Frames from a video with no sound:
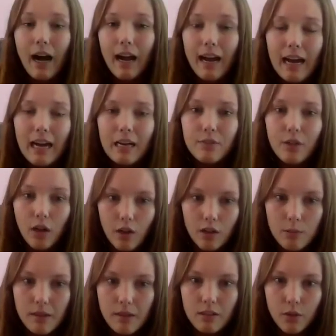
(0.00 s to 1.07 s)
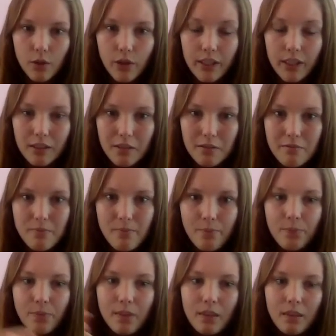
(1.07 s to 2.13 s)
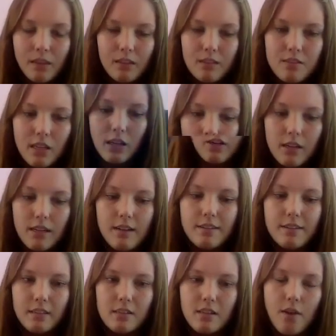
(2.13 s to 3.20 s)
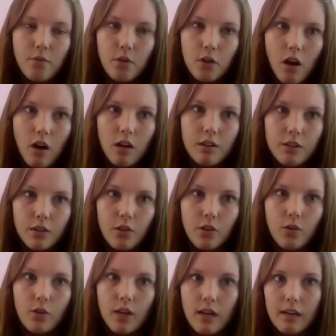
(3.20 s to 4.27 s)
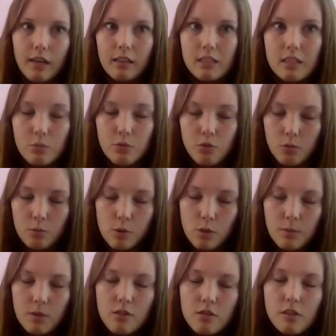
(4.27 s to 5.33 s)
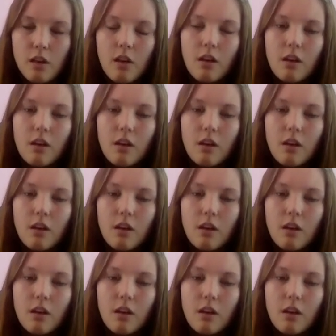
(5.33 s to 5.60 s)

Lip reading: I have all the Mandalorian series except for Cara Dune and some Stormtroopers,